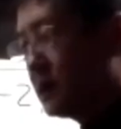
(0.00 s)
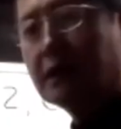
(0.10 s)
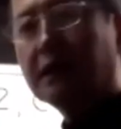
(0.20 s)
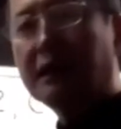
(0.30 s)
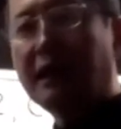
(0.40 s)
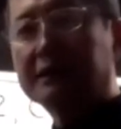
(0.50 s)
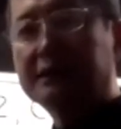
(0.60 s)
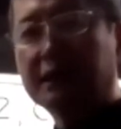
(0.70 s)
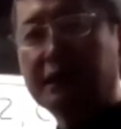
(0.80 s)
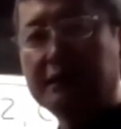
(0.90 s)
are
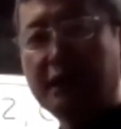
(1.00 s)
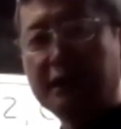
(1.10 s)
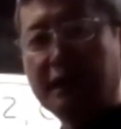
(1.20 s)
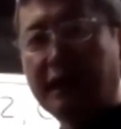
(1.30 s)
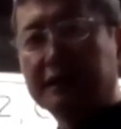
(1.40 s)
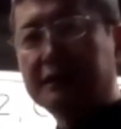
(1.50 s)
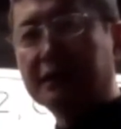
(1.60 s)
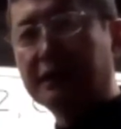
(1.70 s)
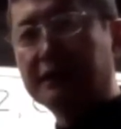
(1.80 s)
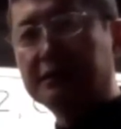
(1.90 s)
elastic and inelastic
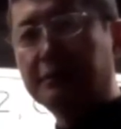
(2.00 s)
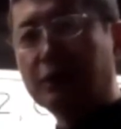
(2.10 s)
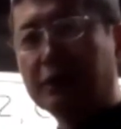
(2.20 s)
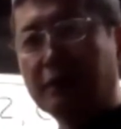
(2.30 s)
at this point in